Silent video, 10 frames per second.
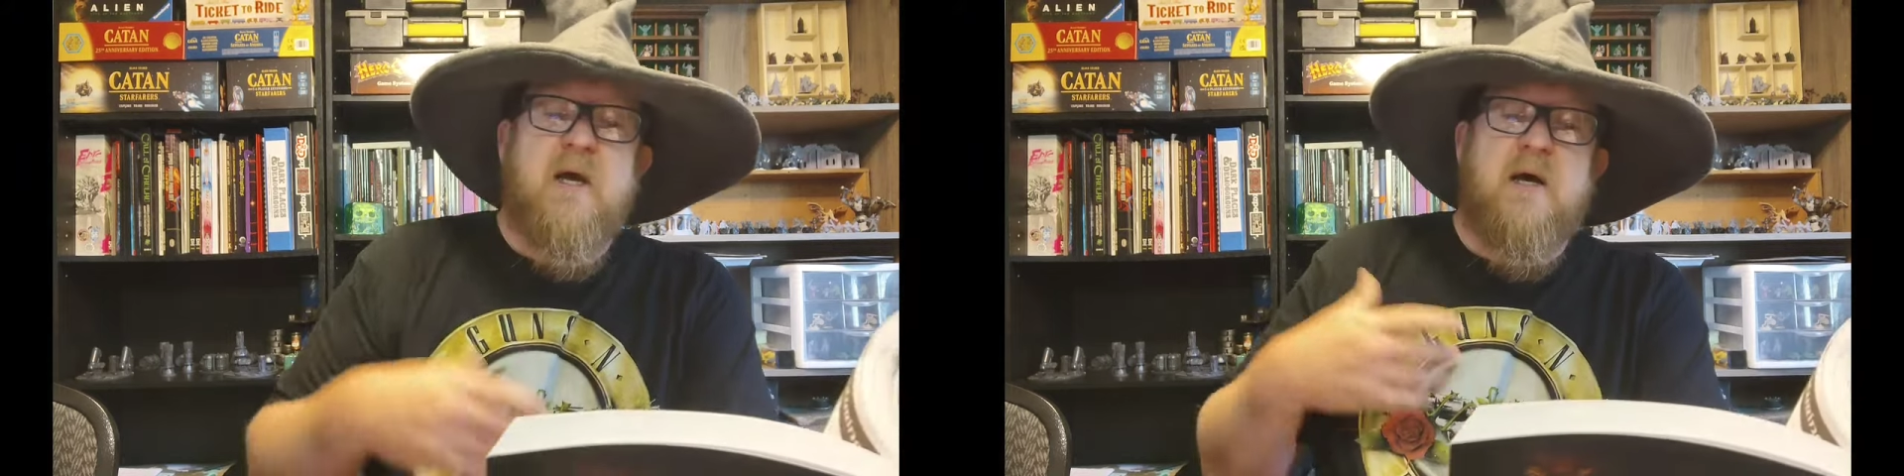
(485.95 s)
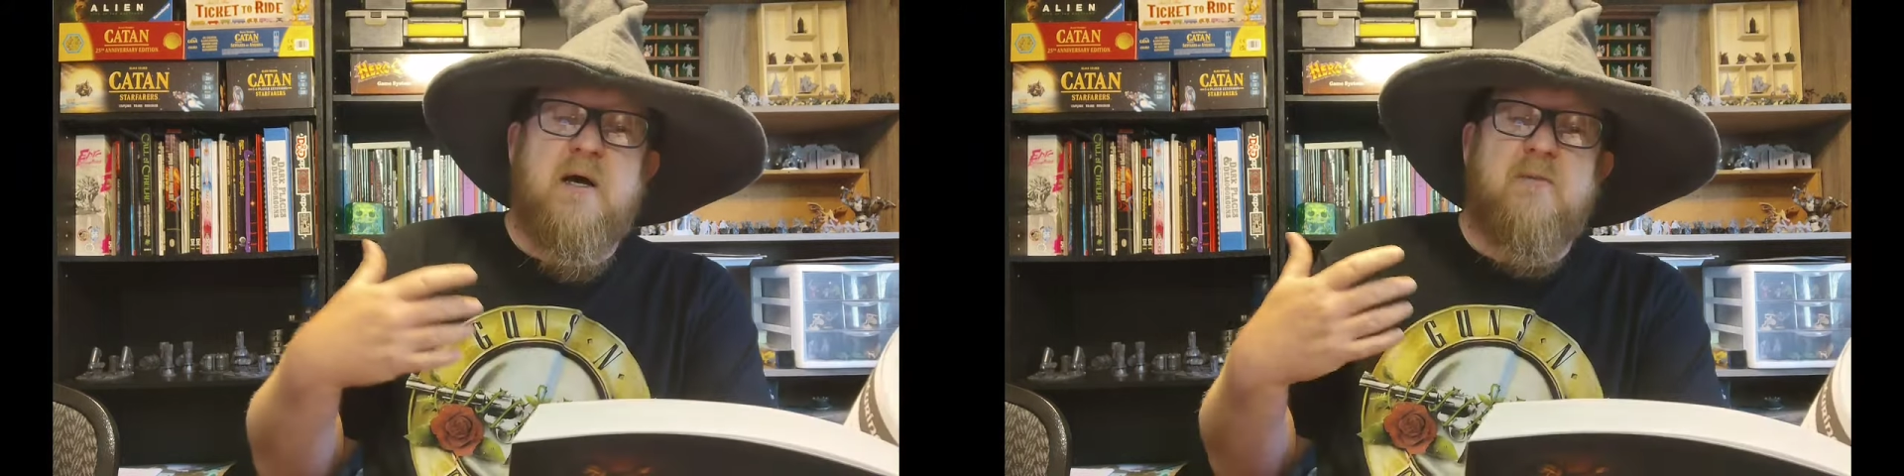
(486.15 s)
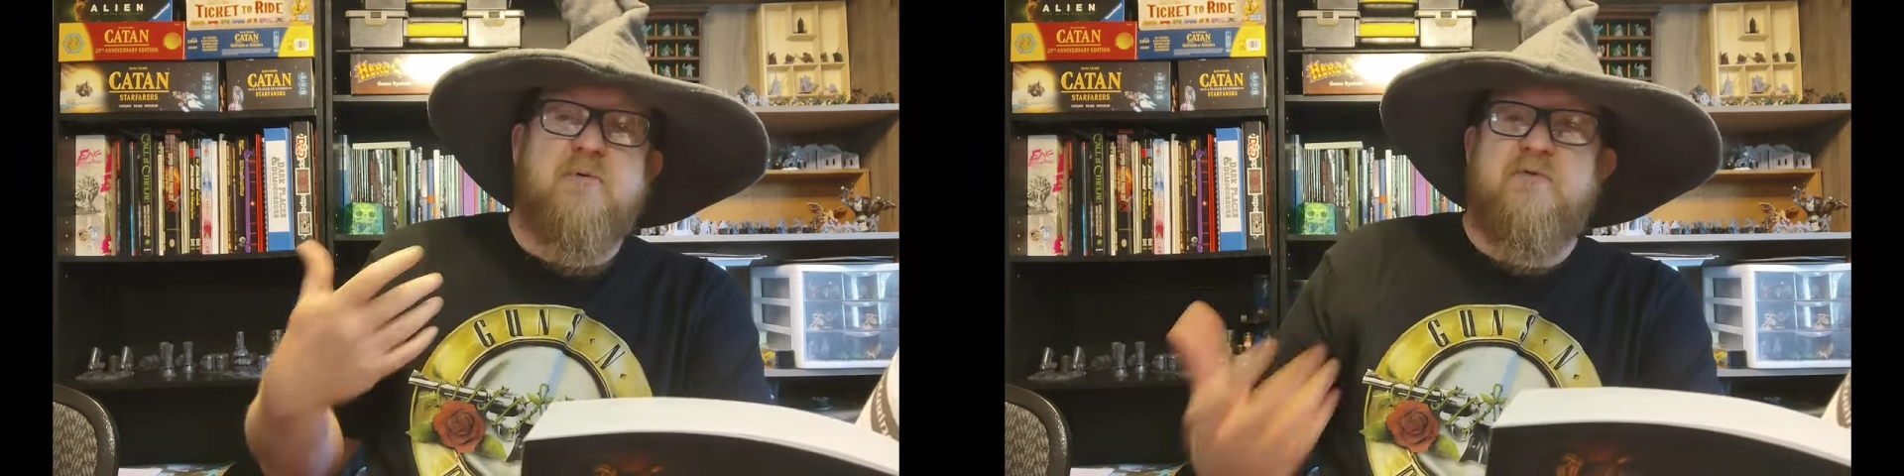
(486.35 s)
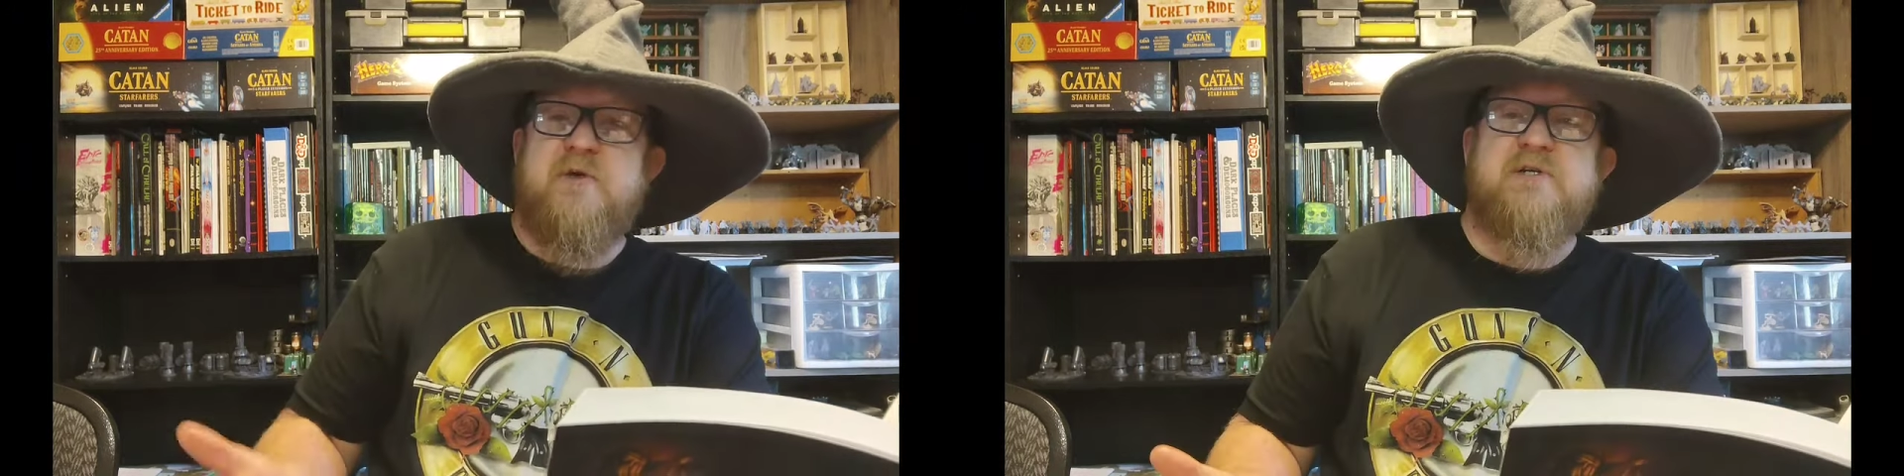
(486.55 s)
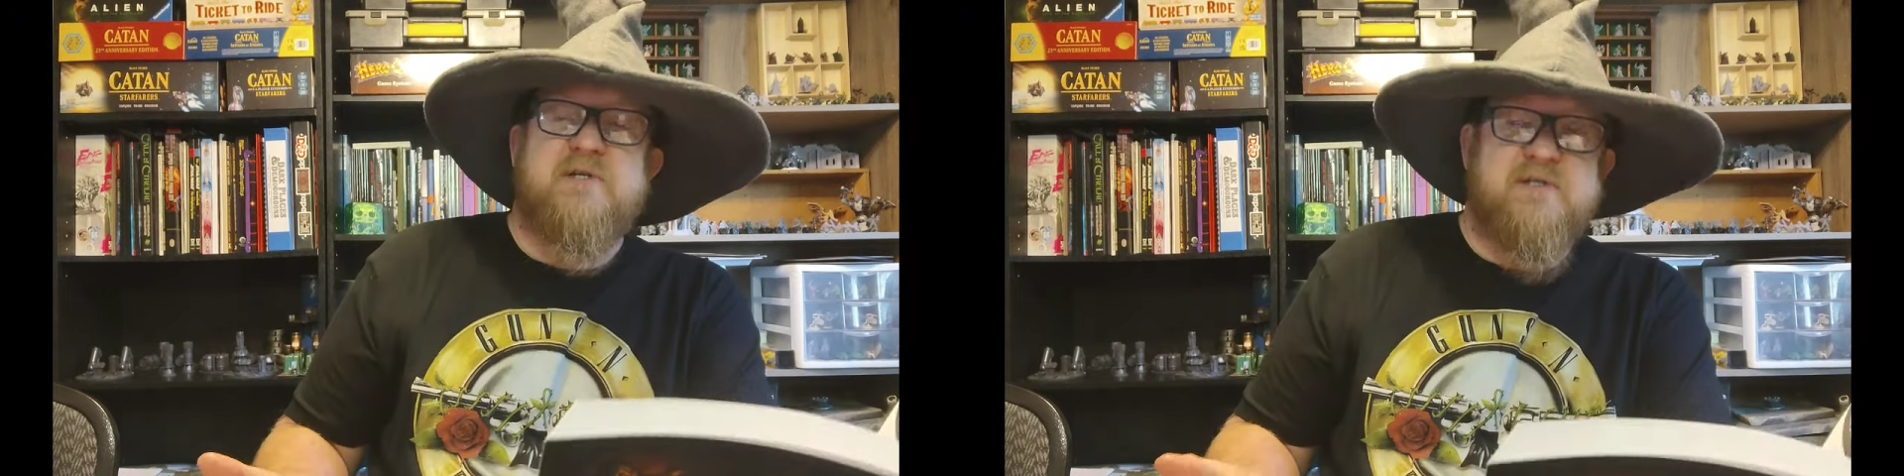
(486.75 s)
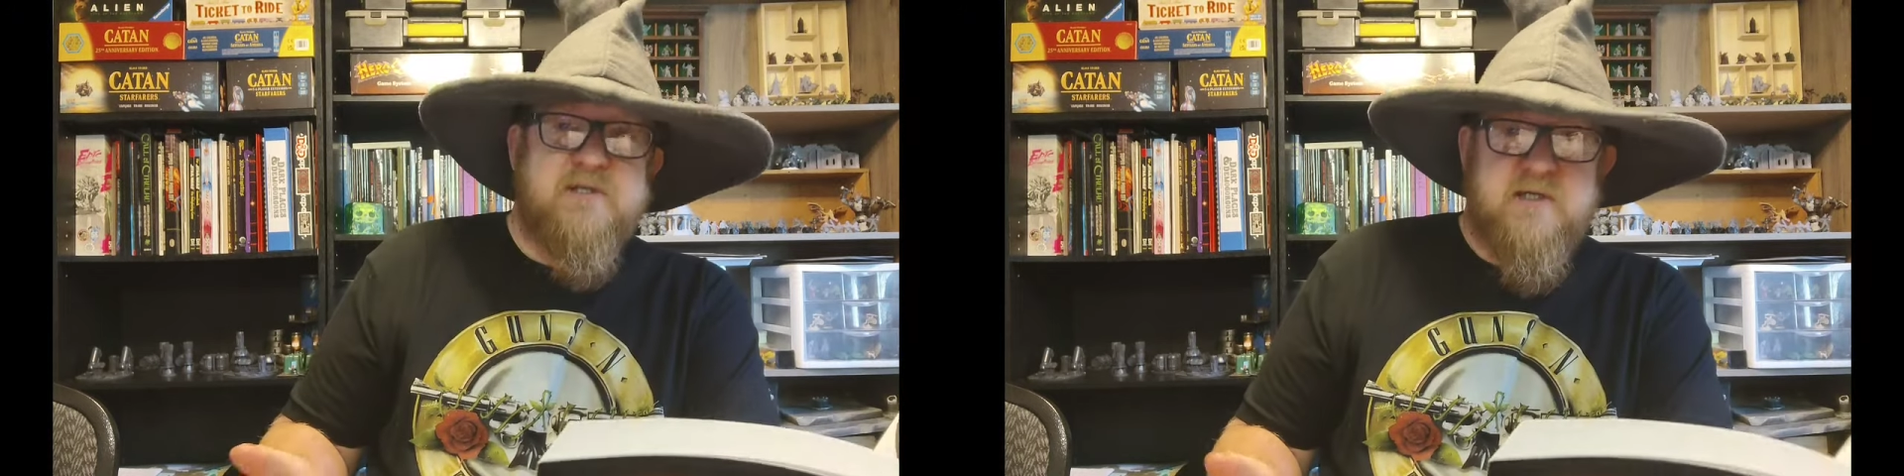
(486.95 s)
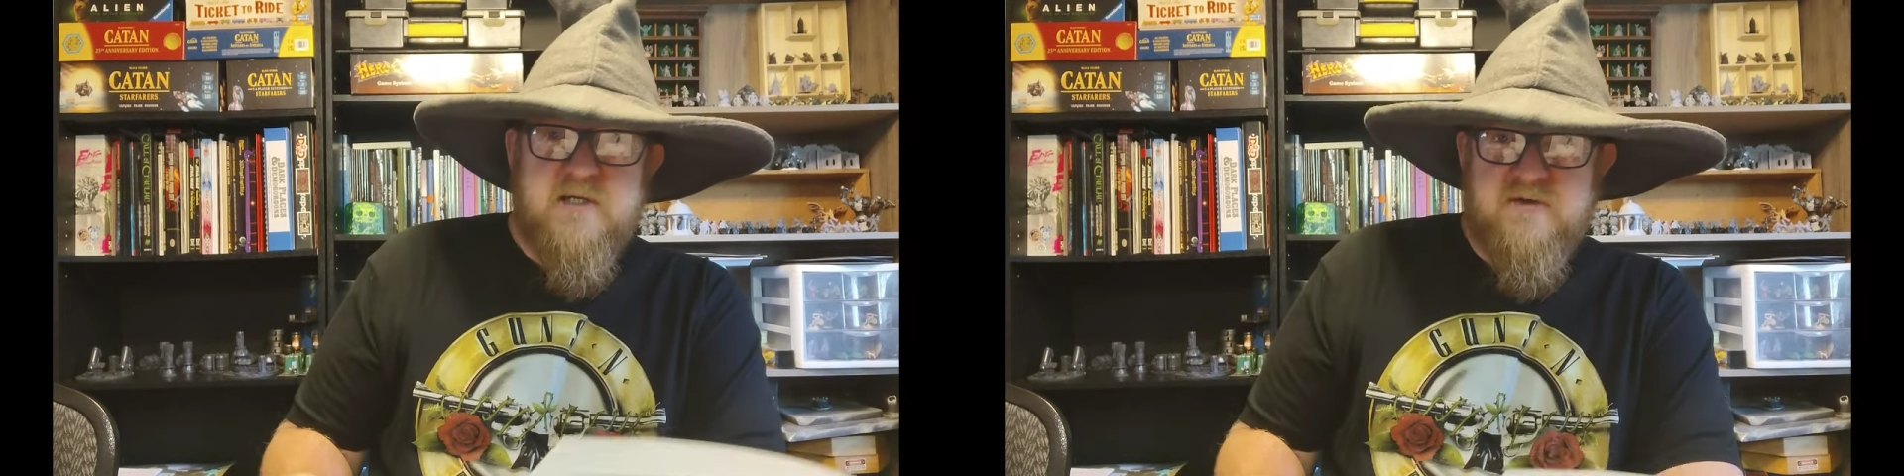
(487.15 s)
Uh, provisions,